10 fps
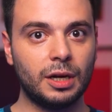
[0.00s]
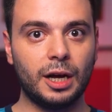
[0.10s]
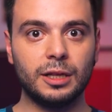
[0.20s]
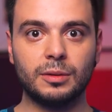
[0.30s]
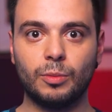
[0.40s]

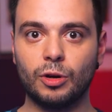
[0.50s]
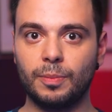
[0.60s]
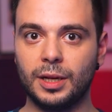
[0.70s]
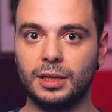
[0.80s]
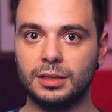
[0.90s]
and more
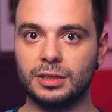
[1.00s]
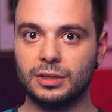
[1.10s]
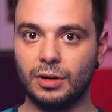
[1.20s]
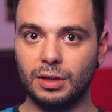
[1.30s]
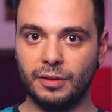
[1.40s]

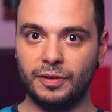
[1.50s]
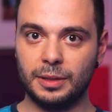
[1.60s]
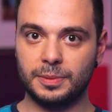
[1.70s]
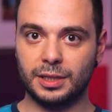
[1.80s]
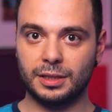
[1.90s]
balanced on the
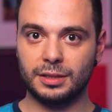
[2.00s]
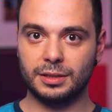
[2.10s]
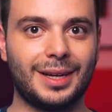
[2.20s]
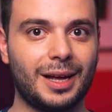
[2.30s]
Flip 6.